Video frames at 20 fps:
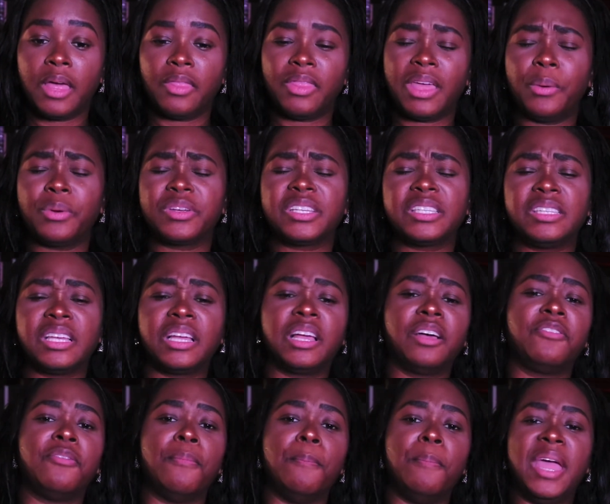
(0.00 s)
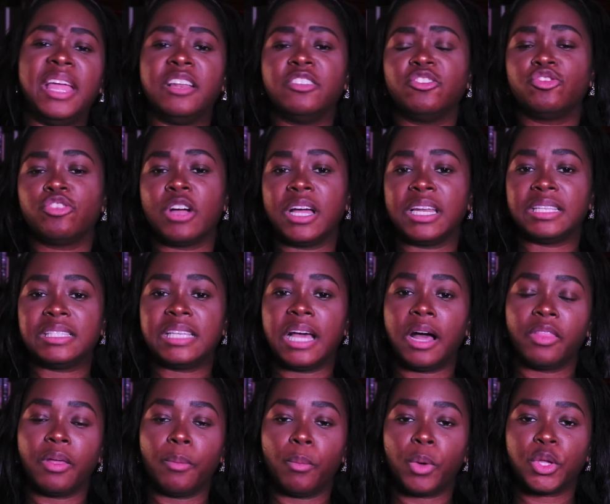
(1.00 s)
They were sick of men trying to
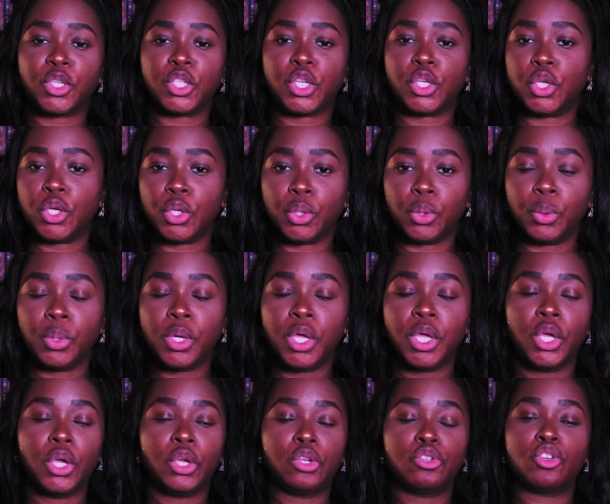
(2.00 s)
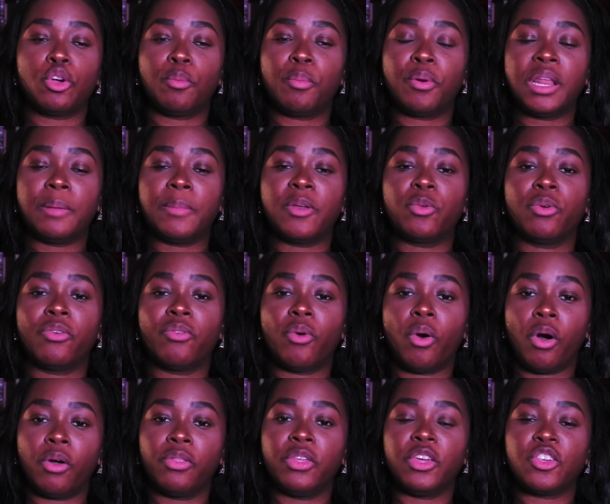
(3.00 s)
tell them what to do. So pretty much with
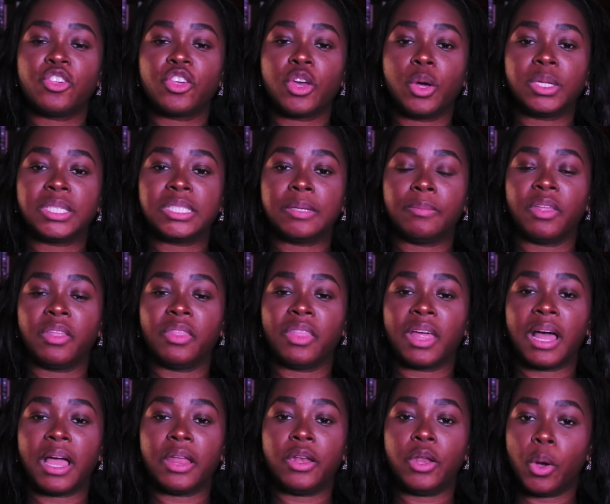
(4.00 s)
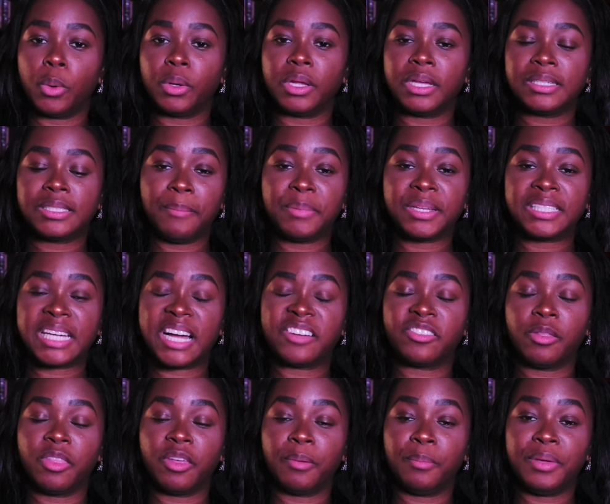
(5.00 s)
all these shows, something that I noticed, aside
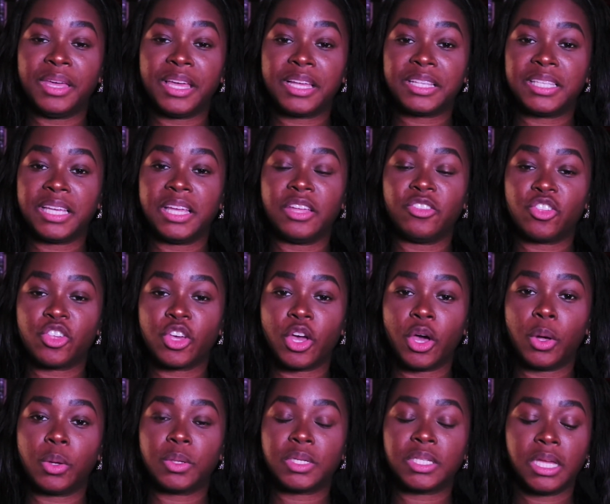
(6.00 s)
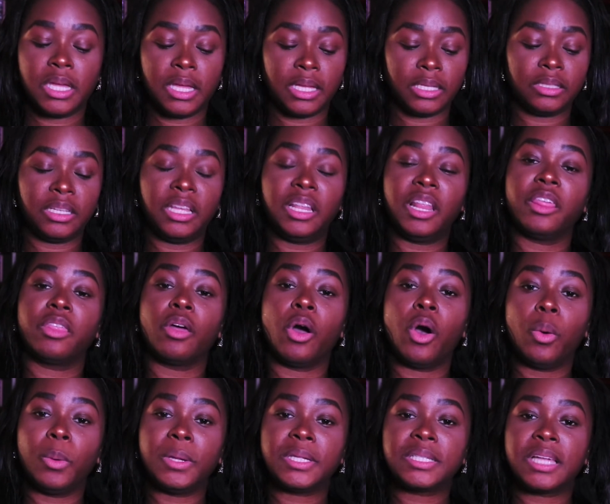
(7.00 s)
from them being teen shows, Lilith
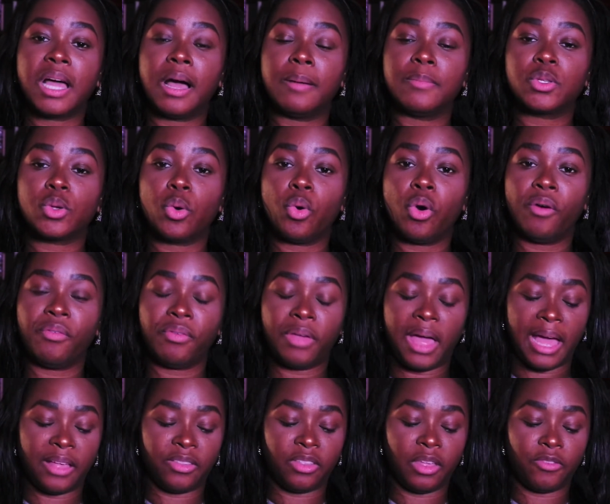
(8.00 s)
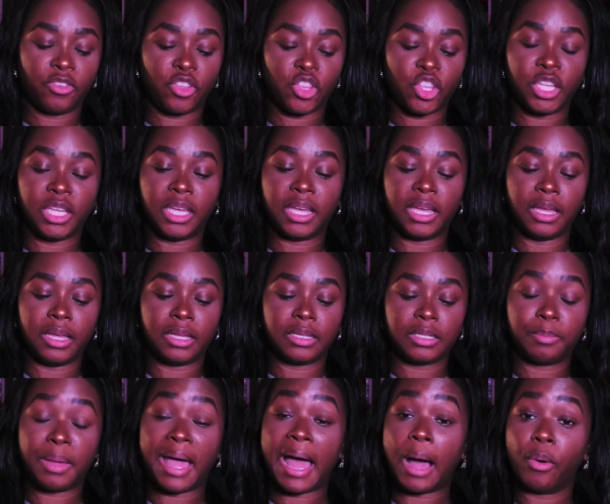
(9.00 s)
always comes off as if she is
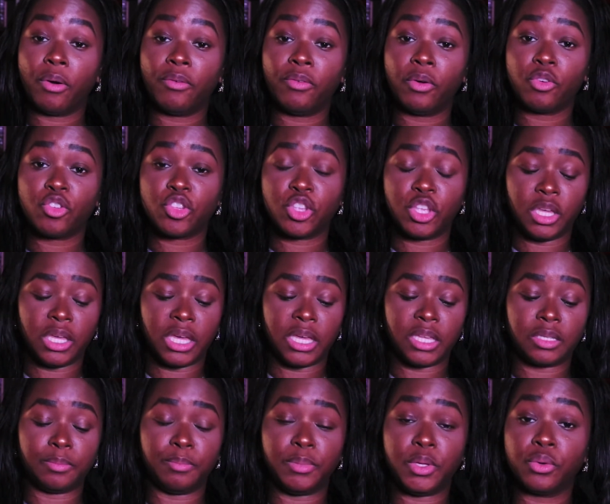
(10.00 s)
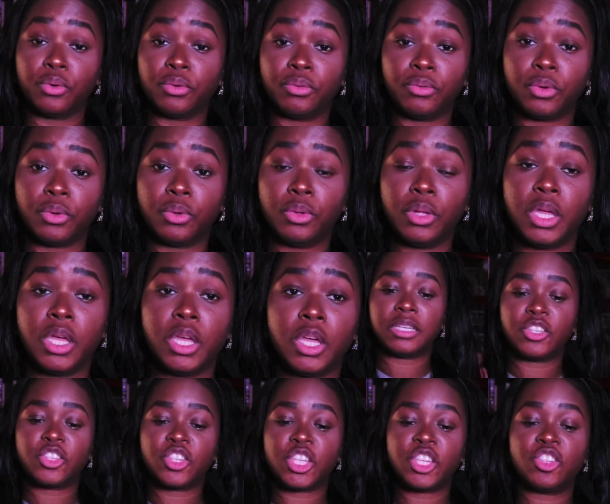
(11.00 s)
powerful, she is beautiful,
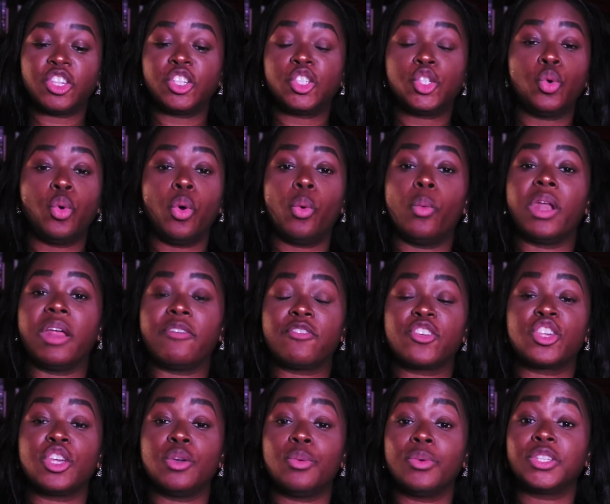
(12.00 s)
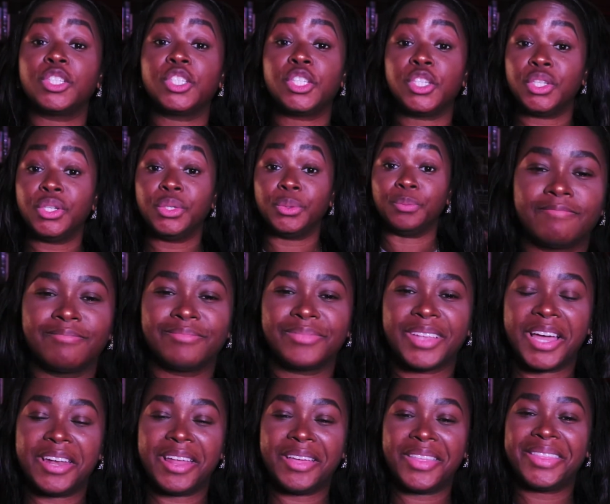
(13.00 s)
she's just doing whatever she wants to do.
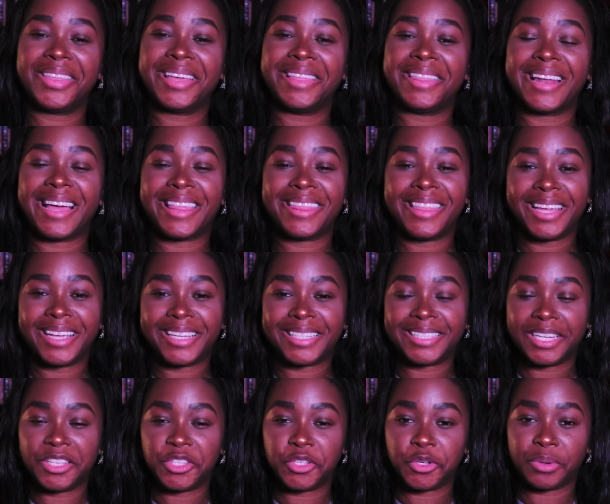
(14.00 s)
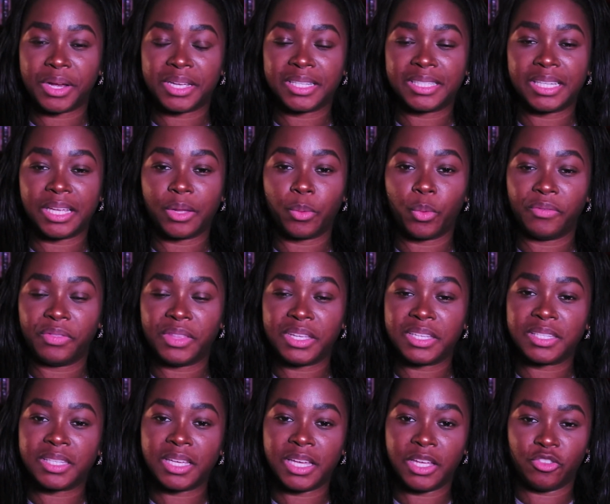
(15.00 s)
Another thing that I think is interesting with
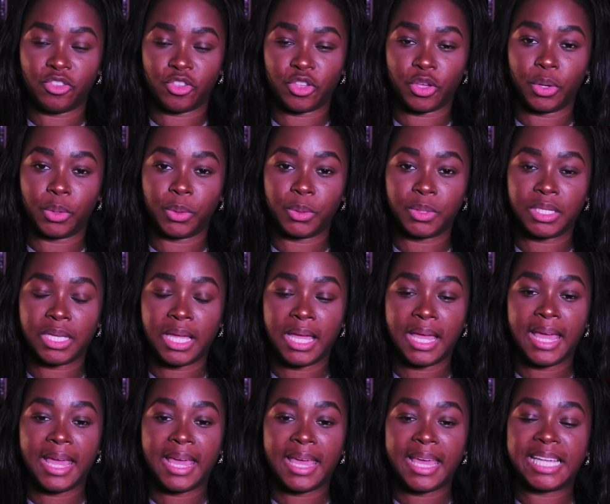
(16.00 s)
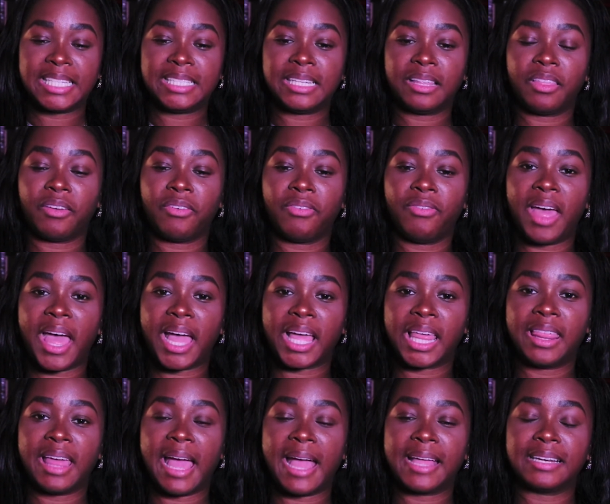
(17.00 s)
these teen shows is that the
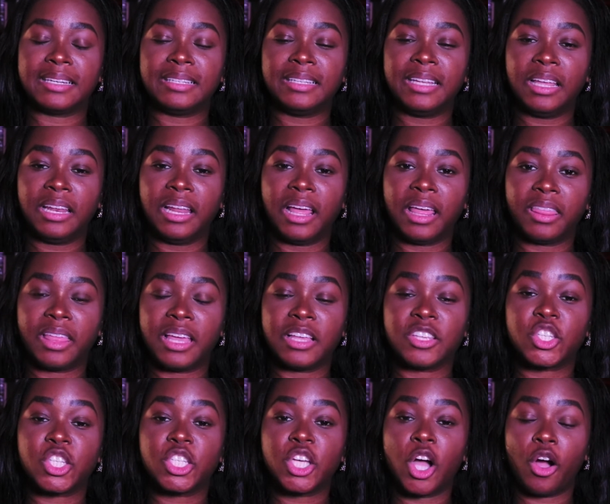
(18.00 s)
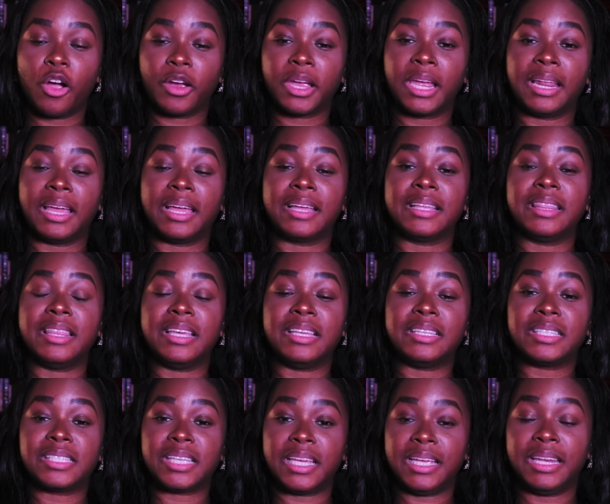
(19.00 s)
fact that Lilith is targeting
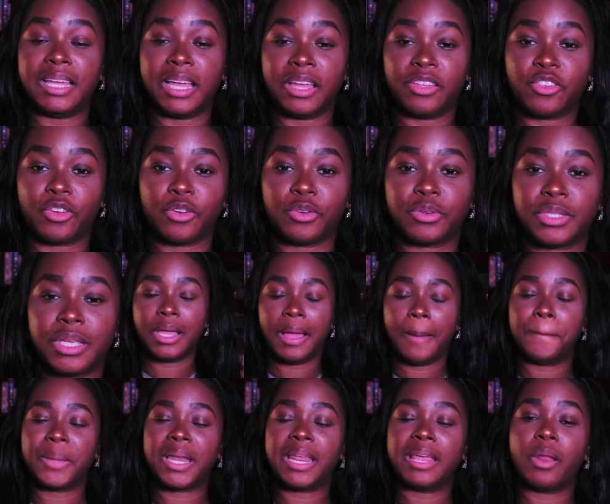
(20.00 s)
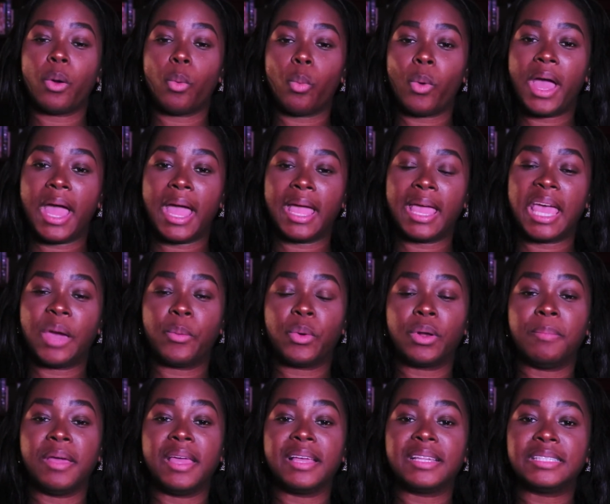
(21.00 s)
these teenagers, but in a way it
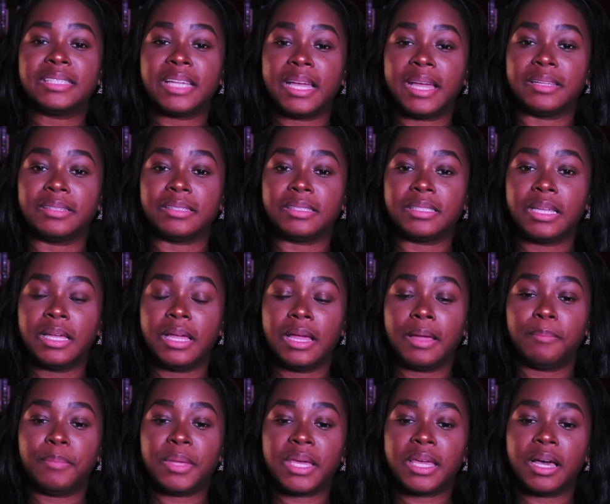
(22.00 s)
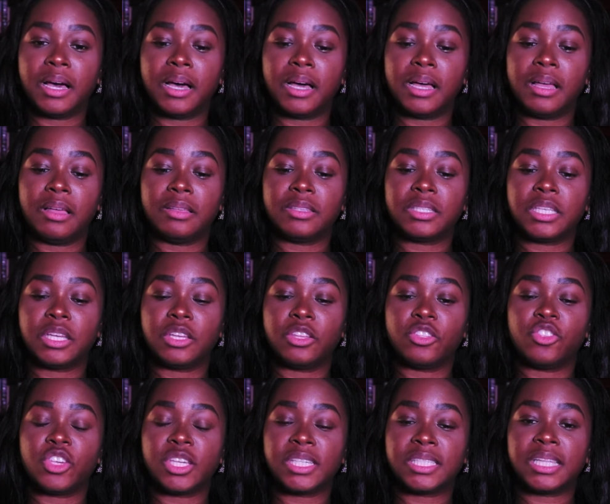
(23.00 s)
would make sense because
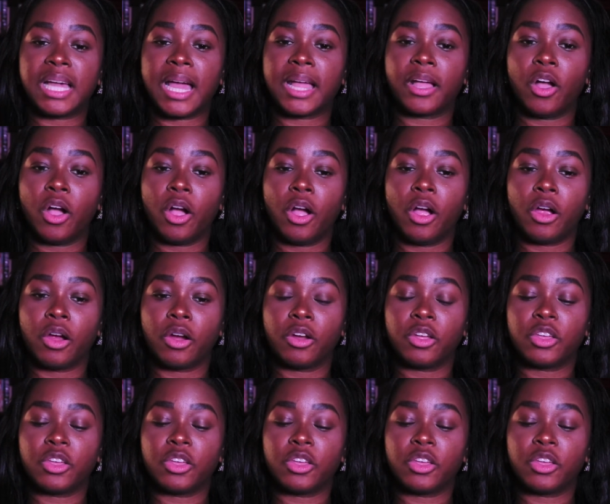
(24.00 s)
just like her,